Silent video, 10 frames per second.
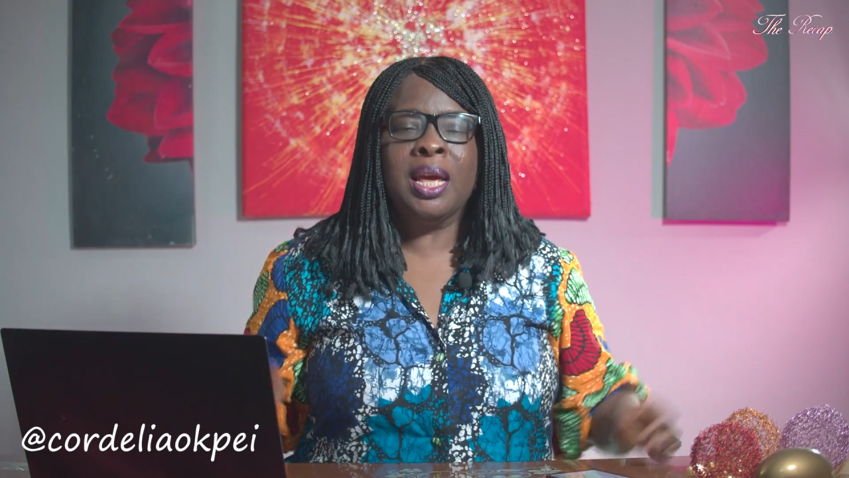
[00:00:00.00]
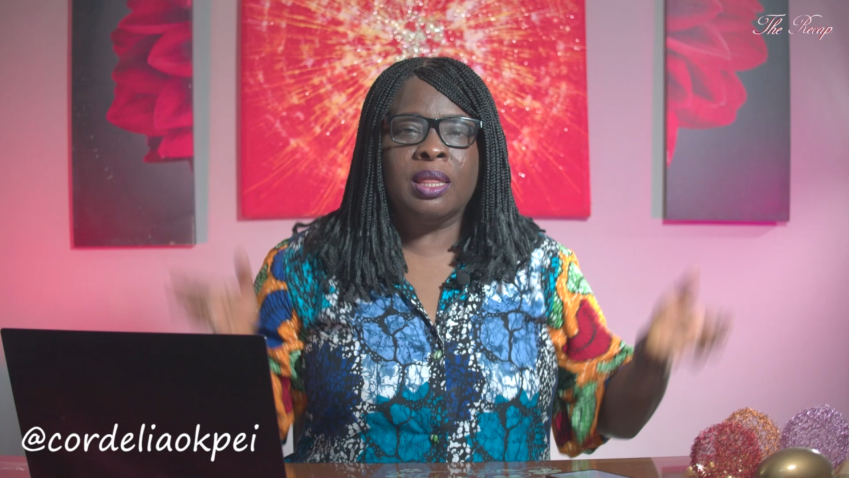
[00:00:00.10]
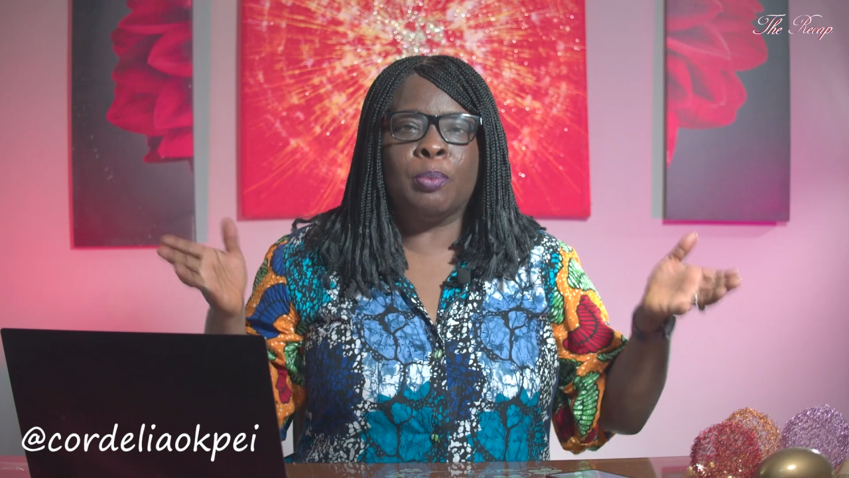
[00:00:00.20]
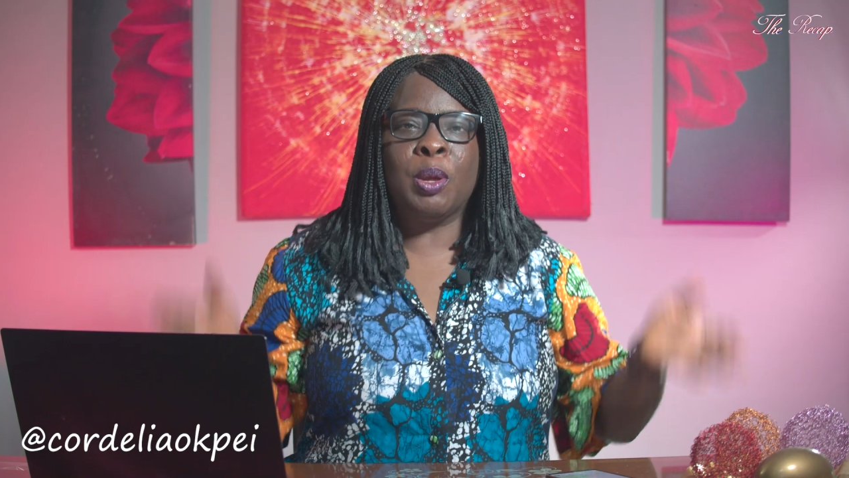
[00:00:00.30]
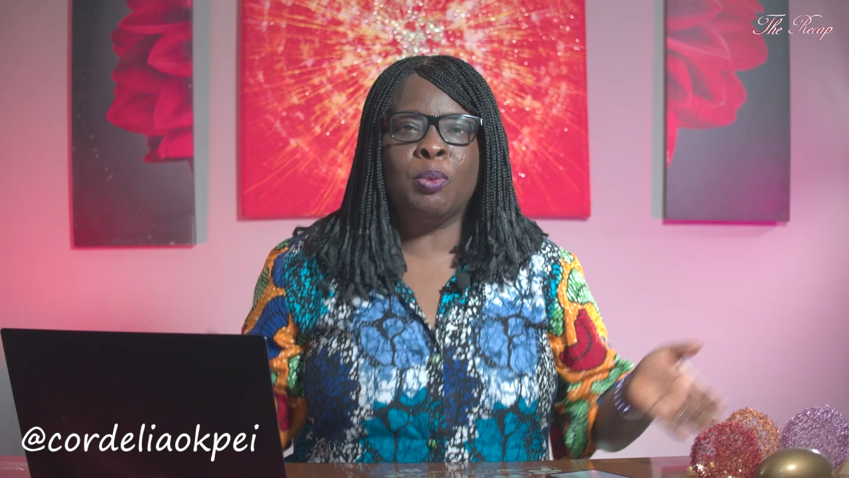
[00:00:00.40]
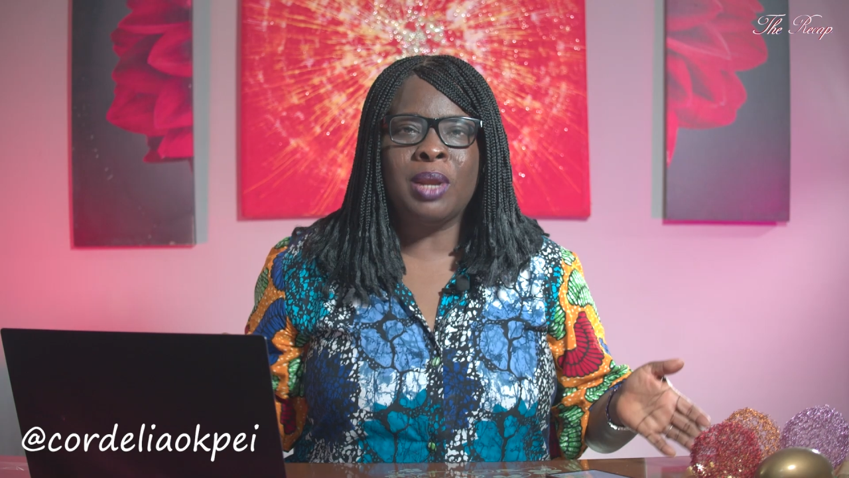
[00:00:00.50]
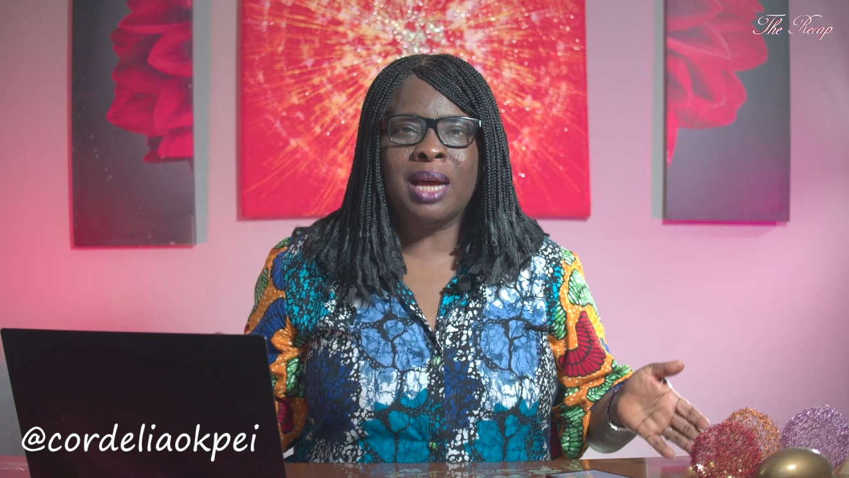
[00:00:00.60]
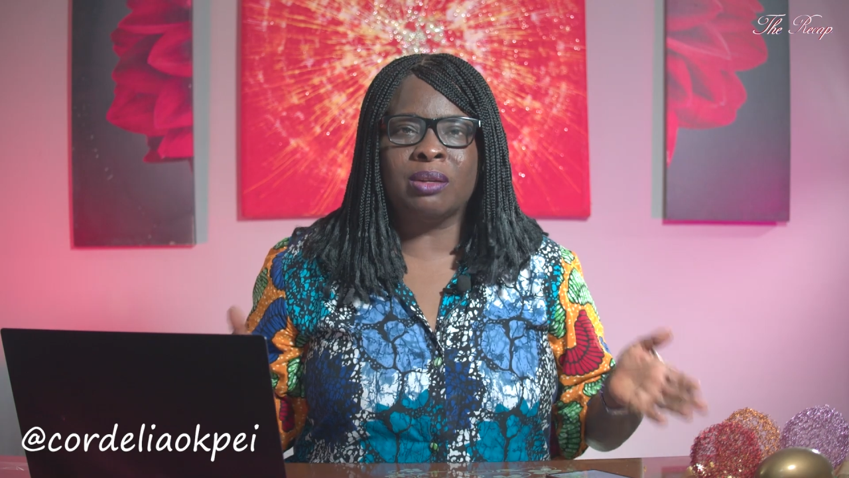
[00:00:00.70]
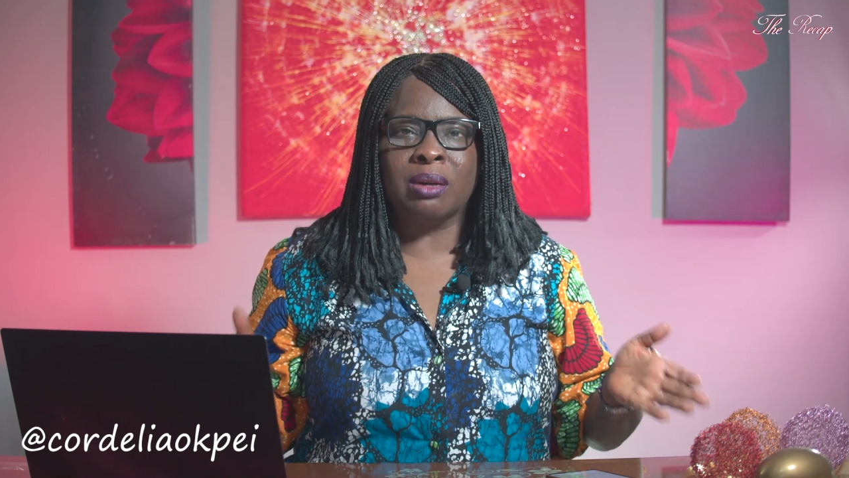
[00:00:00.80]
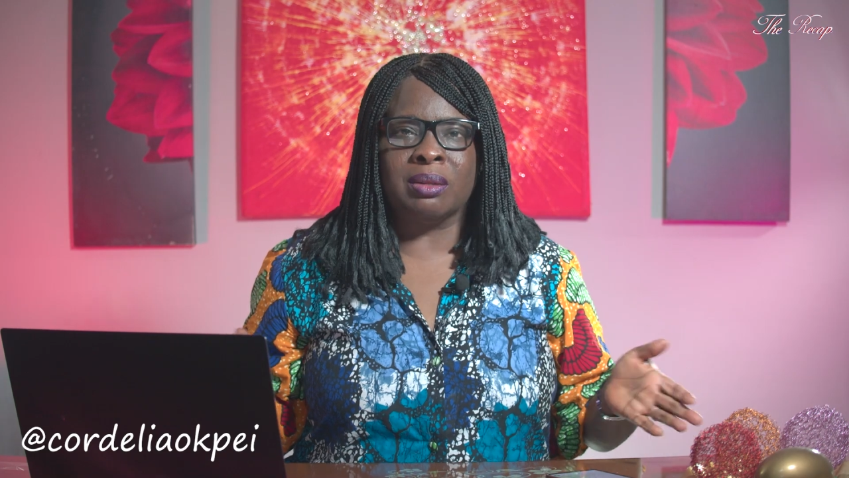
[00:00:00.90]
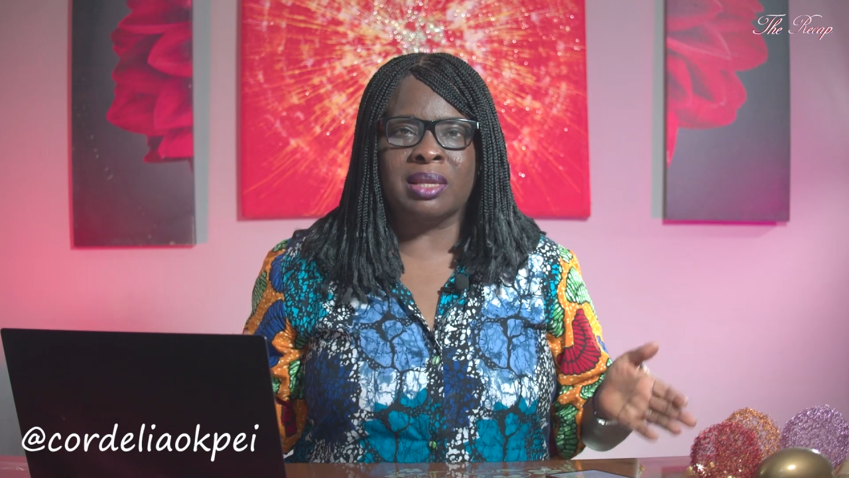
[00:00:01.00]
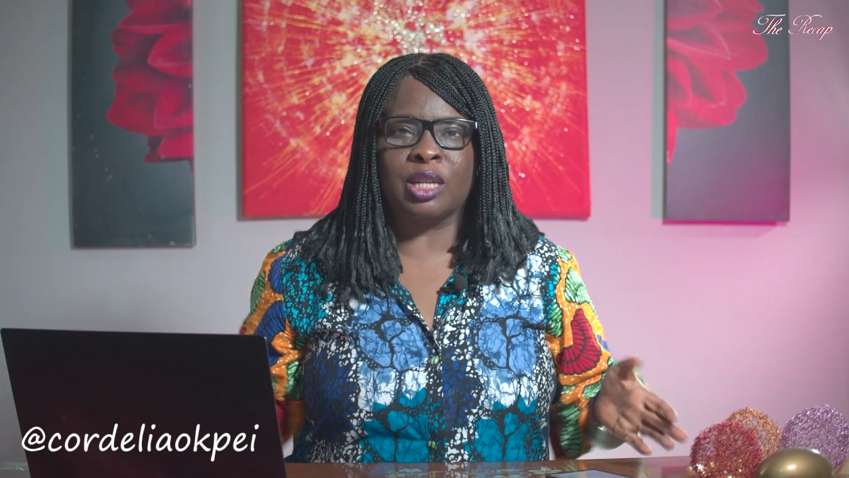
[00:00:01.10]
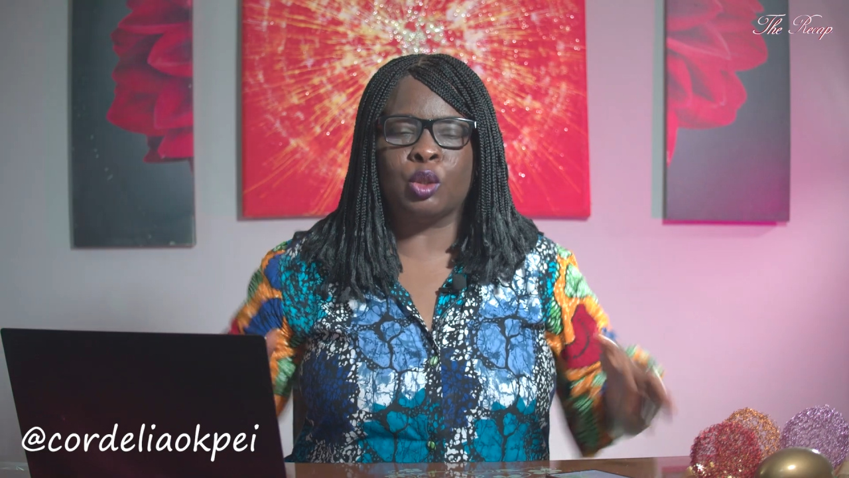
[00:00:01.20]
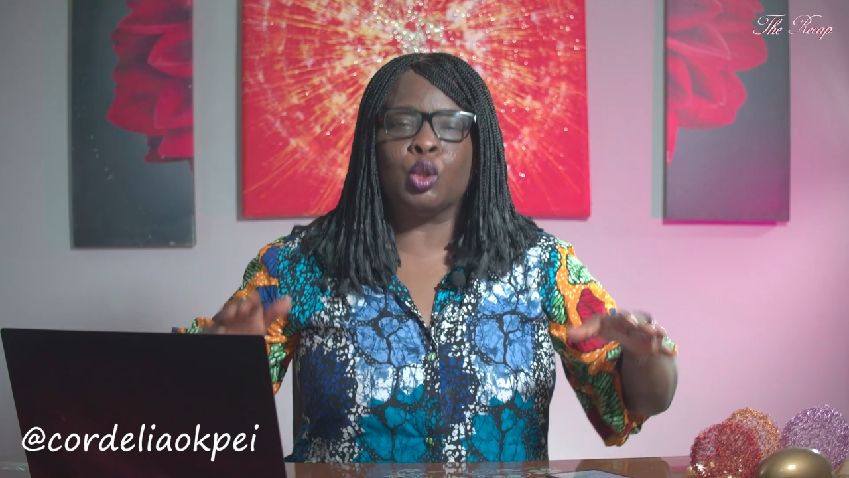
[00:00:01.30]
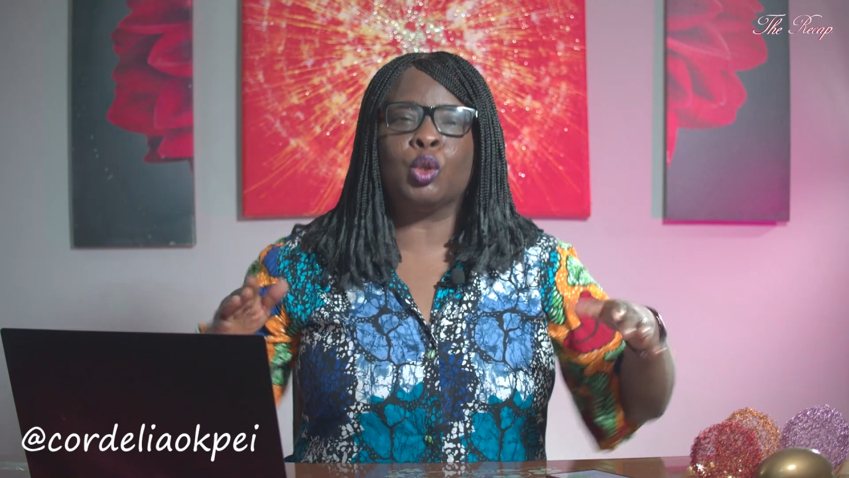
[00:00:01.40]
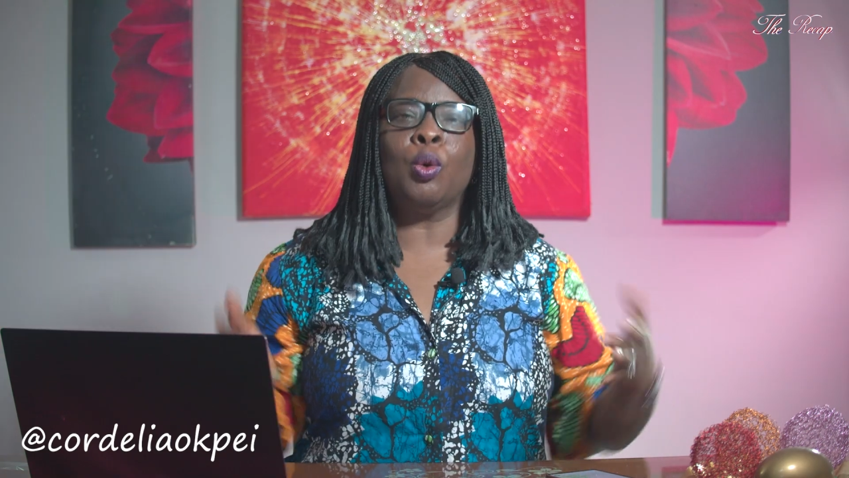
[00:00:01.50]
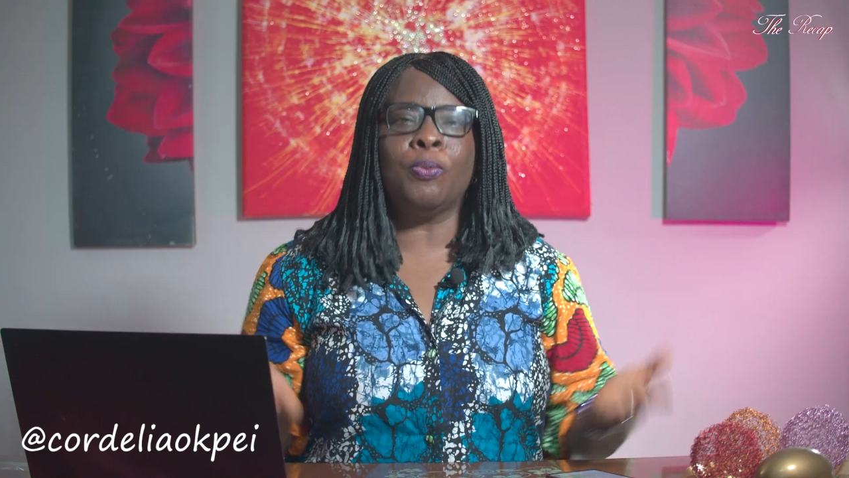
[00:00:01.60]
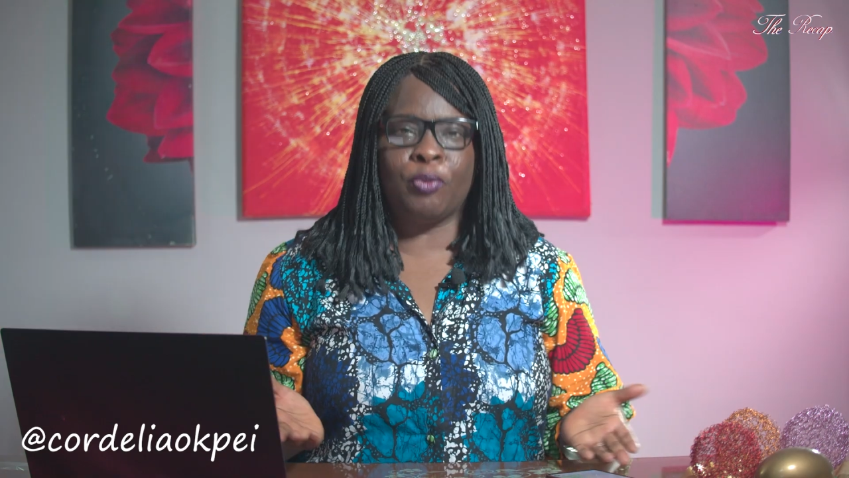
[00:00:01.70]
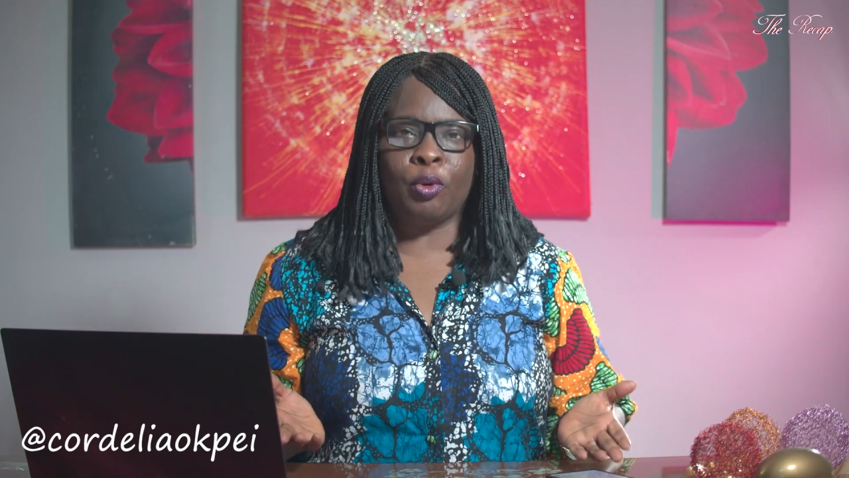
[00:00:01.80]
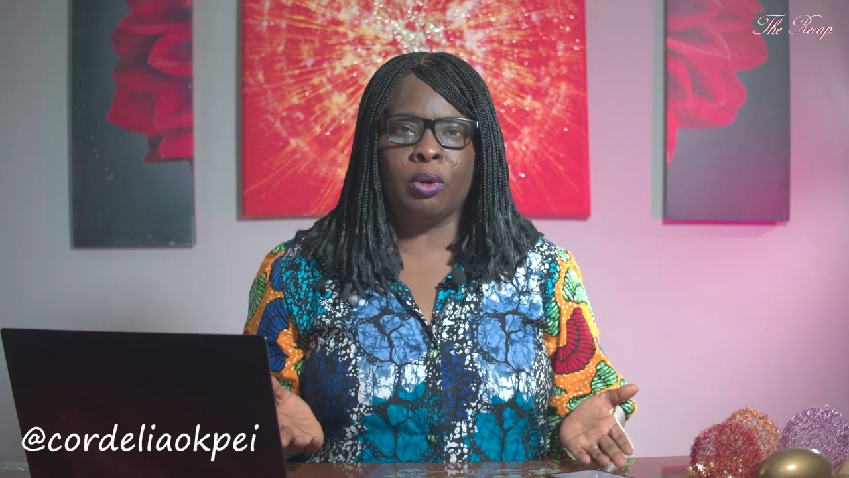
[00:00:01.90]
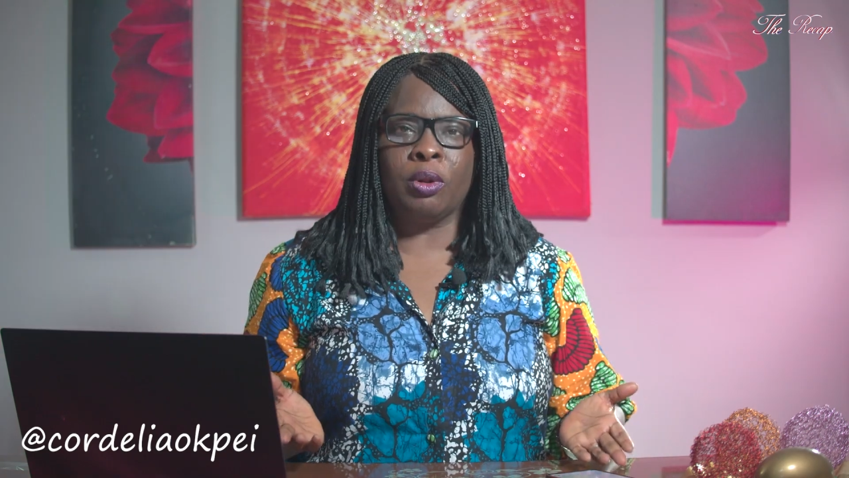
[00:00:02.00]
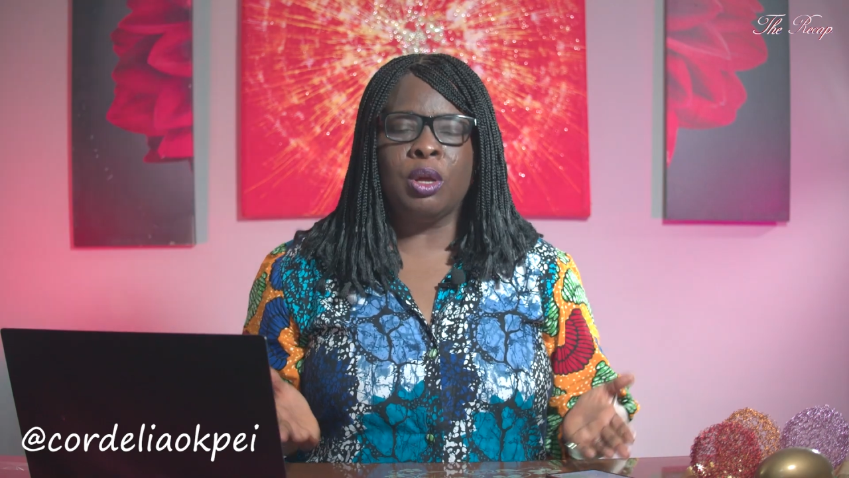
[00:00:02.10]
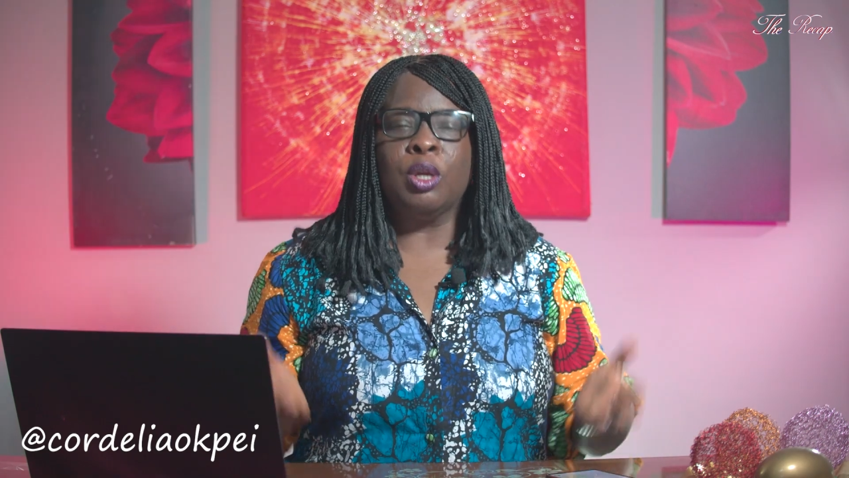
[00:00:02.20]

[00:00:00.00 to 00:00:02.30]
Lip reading: The people had gone there to scoop fuel.